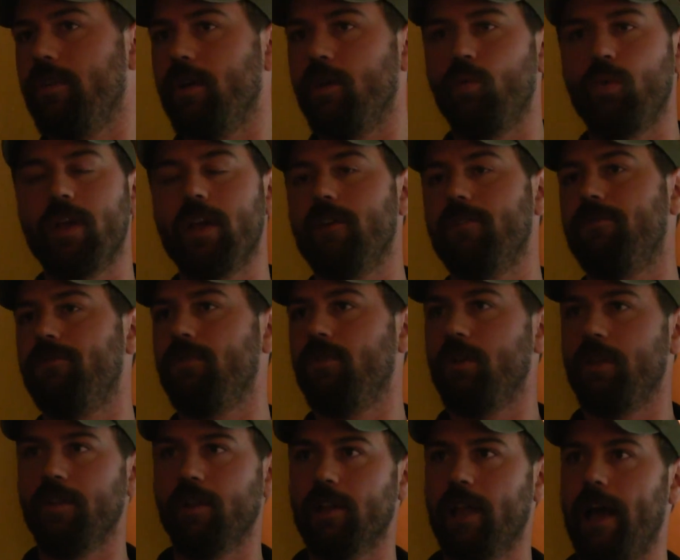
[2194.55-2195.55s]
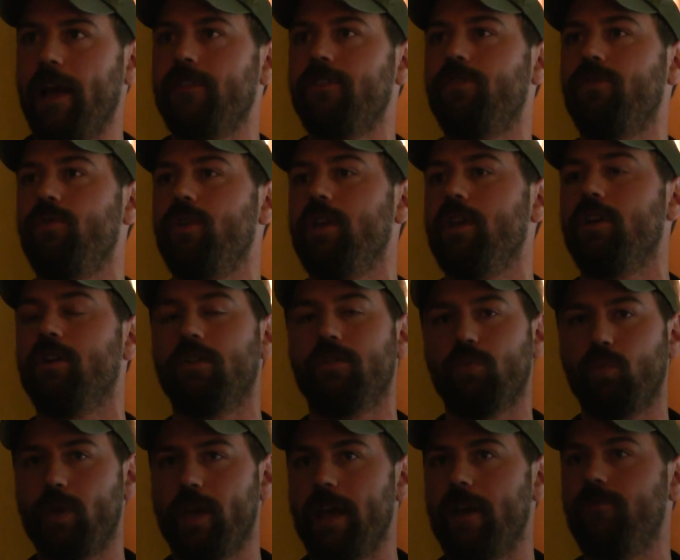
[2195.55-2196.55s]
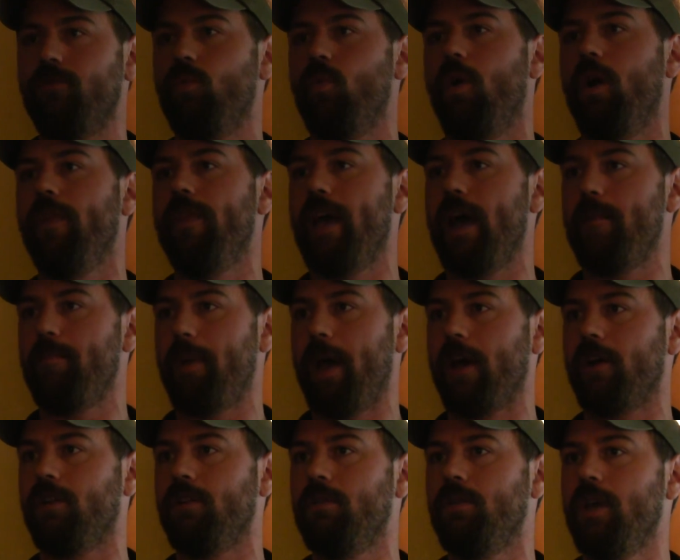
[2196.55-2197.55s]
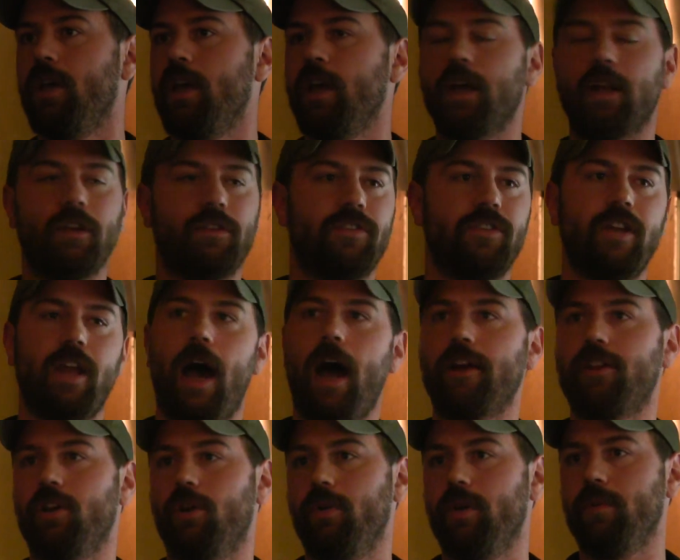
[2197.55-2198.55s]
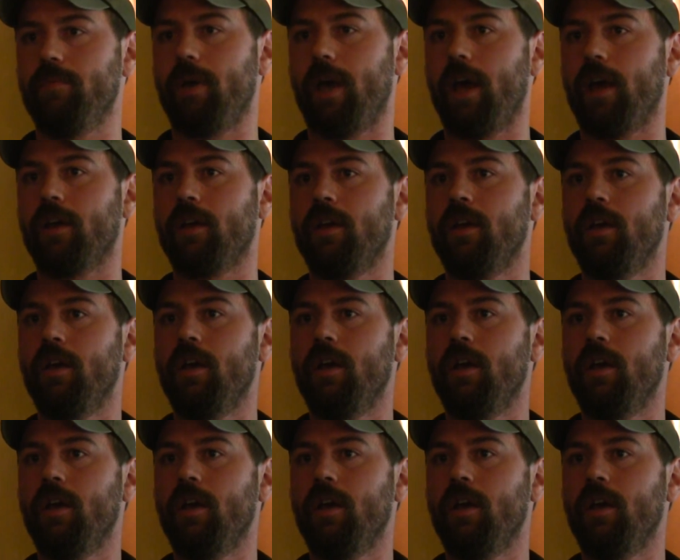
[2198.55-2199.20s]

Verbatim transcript: That we have, in the last three years, we have won that battle. It is not going back.